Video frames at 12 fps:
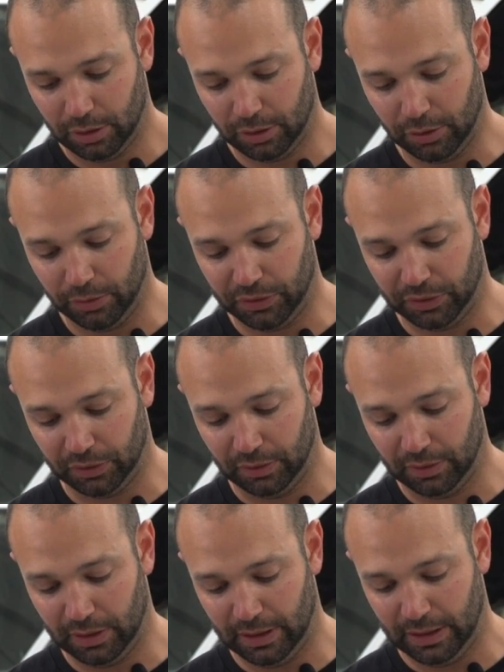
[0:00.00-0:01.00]
goes
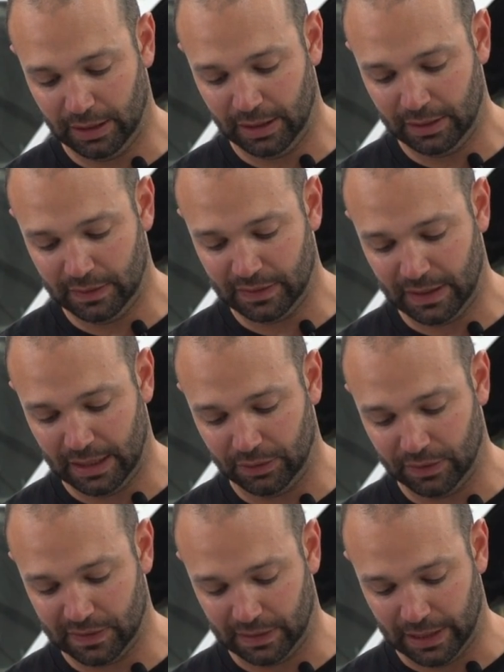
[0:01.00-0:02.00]
inside
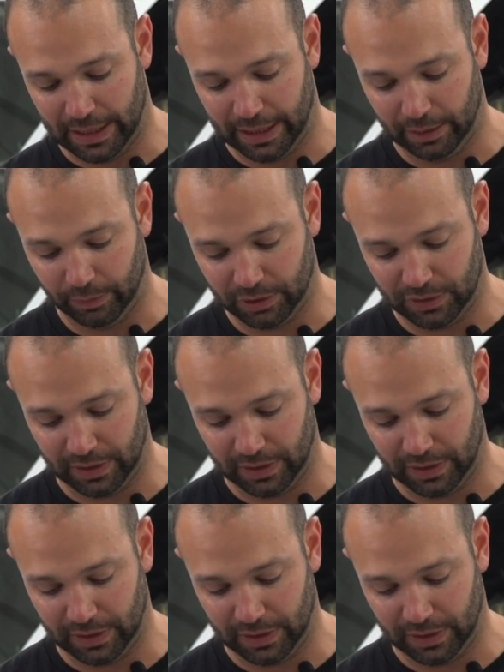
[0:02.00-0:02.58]
the slide, which is